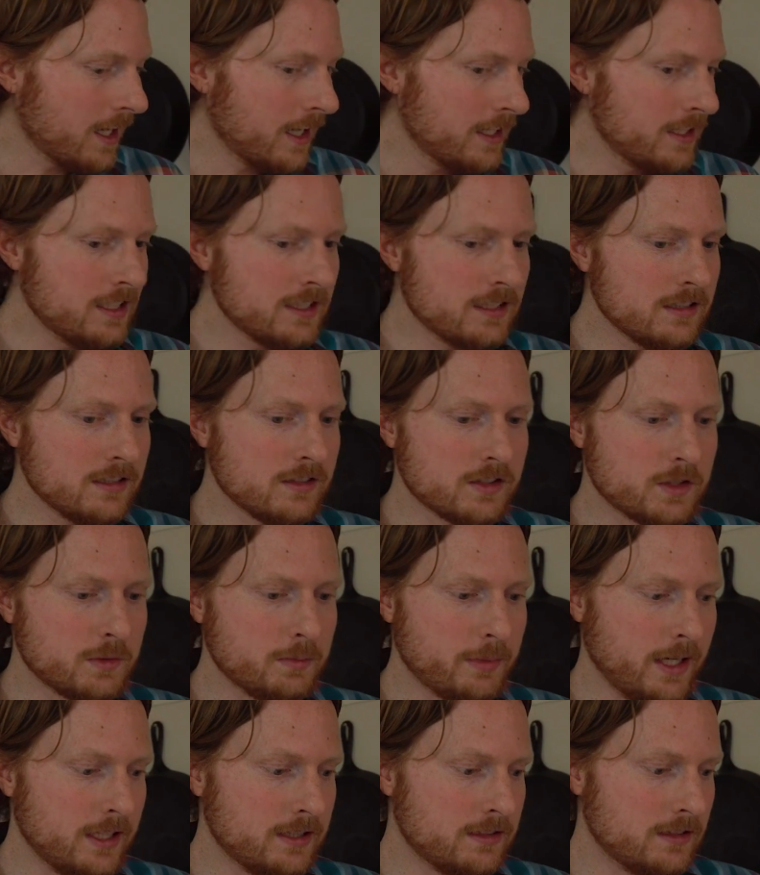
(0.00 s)
it needs a little
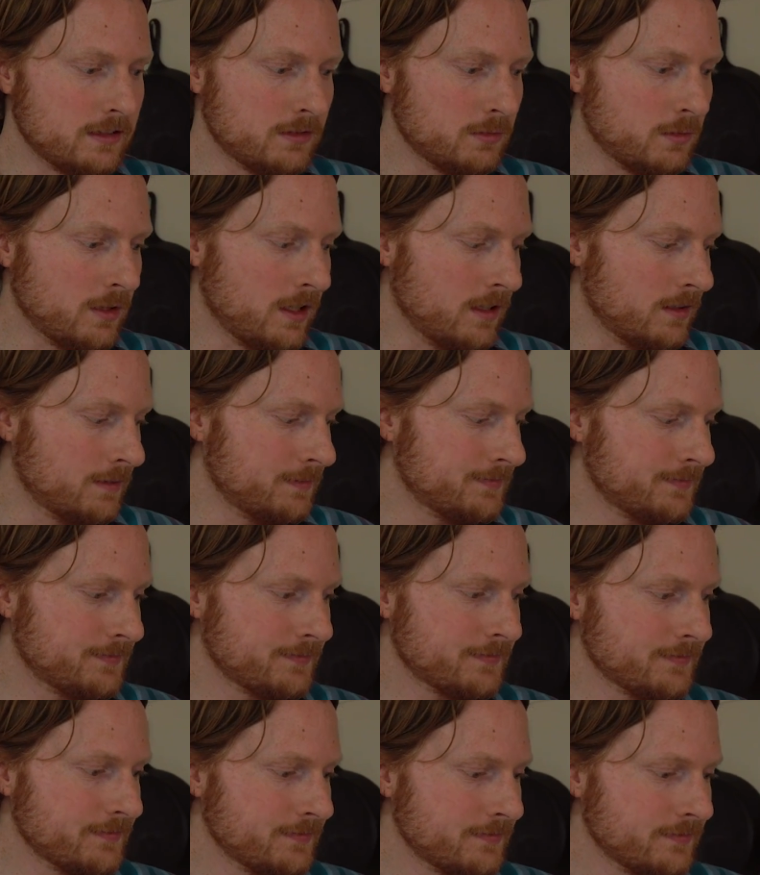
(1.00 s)
spice as well.
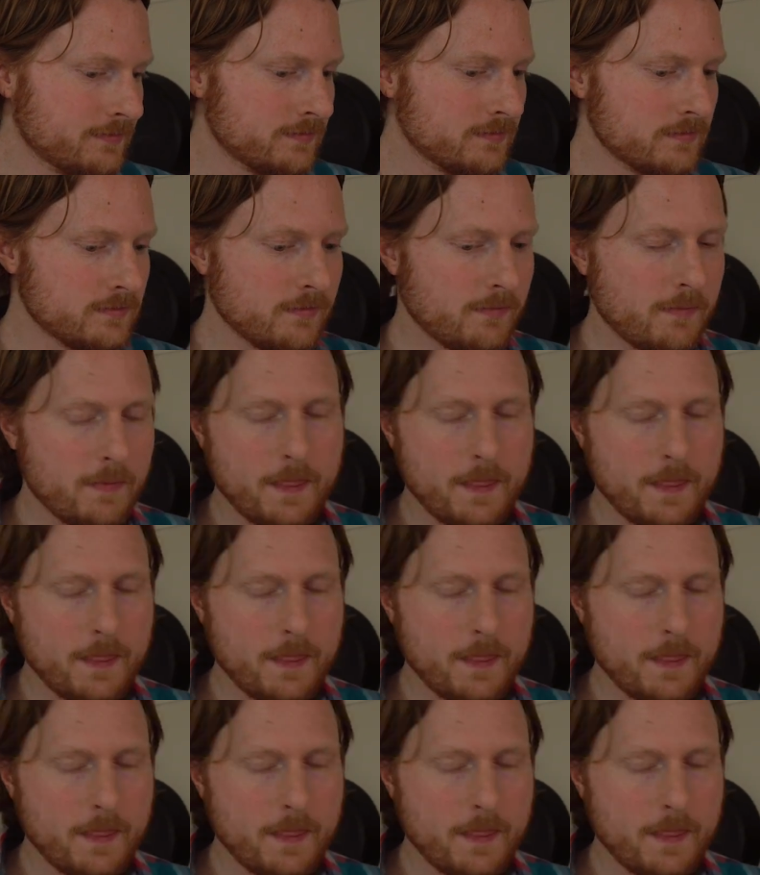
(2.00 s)
Oh God.